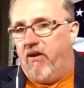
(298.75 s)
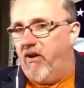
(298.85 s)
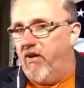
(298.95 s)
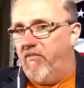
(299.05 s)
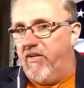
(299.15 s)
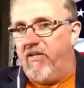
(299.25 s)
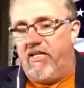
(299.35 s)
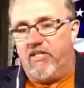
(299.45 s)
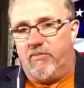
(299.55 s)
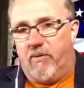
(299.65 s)
All of it
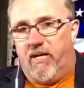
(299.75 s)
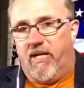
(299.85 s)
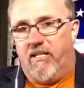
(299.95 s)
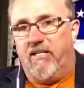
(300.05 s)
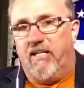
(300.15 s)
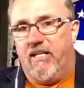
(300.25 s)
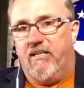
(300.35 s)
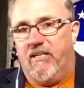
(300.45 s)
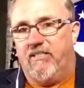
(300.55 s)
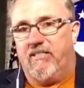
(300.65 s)
explained
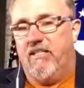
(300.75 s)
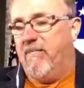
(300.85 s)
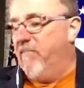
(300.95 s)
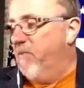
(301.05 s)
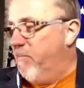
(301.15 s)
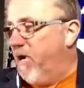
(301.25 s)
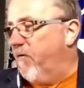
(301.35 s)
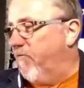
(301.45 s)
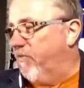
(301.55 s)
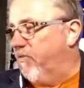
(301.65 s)
in this
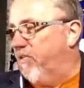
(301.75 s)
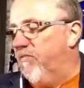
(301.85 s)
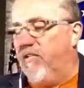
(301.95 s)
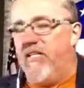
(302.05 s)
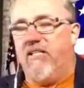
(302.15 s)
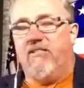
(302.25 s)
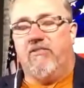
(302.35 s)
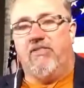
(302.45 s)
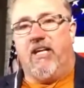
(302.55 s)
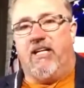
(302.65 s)
powerful DVD.
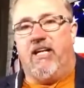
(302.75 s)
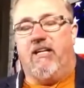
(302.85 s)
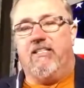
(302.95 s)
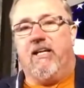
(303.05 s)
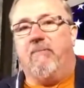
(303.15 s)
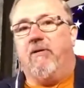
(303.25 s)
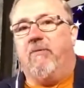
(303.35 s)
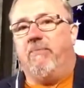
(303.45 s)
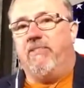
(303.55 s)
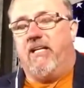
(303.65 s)
So check it out. It's at my
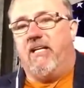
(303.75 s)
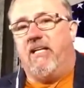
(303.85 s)
website.